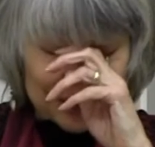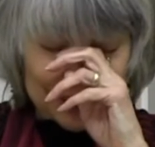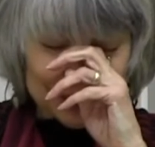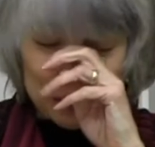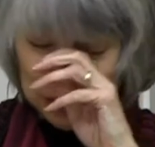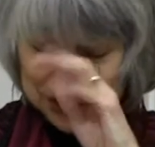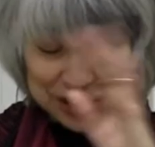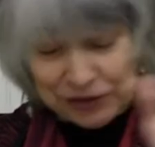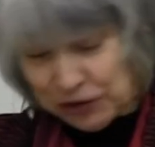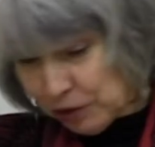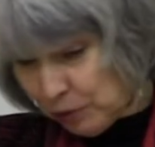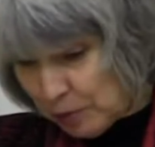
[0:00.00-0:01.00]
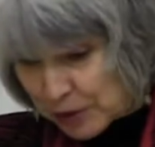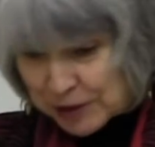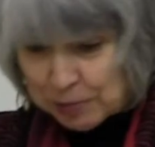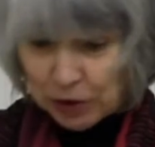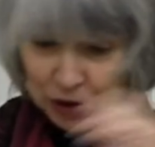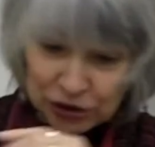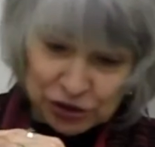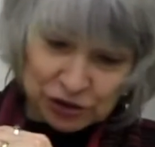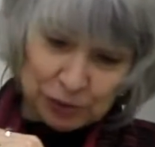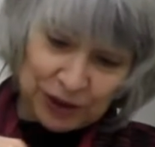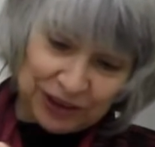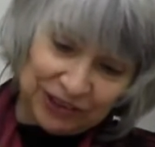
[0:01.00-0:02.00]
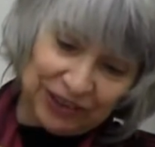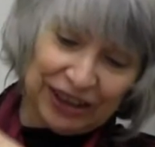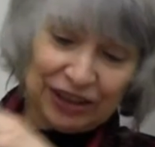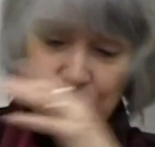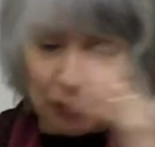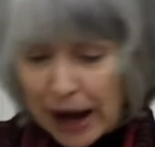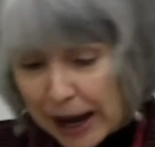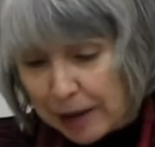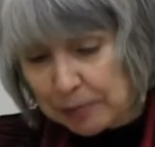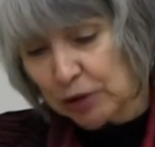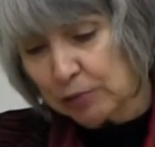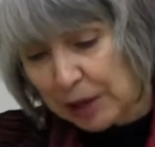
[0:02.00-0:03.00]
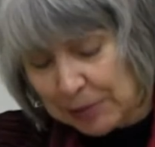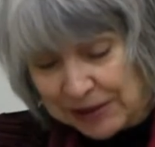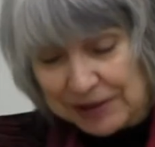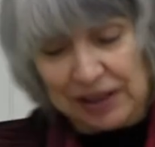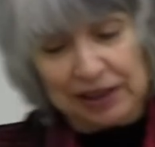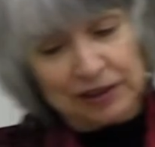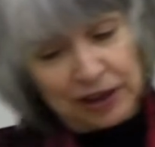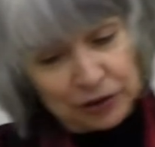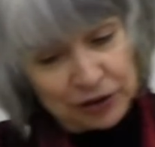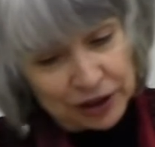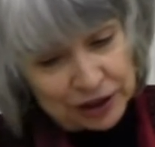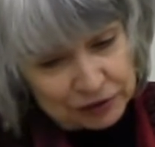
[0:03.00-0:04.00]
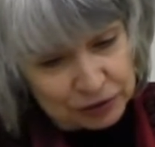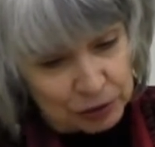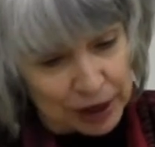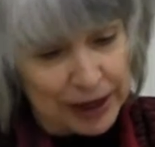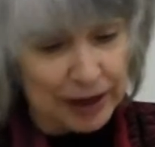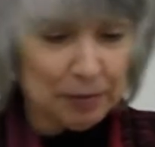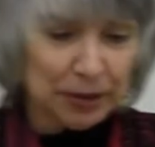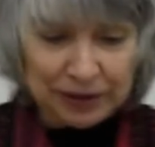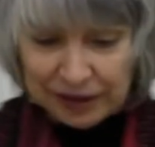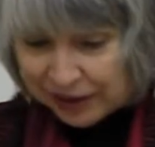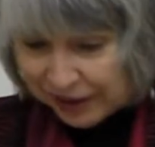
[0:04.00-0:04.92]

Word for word: Of course, after the Women's March, when I say grab, you may be seeing another kind of grab.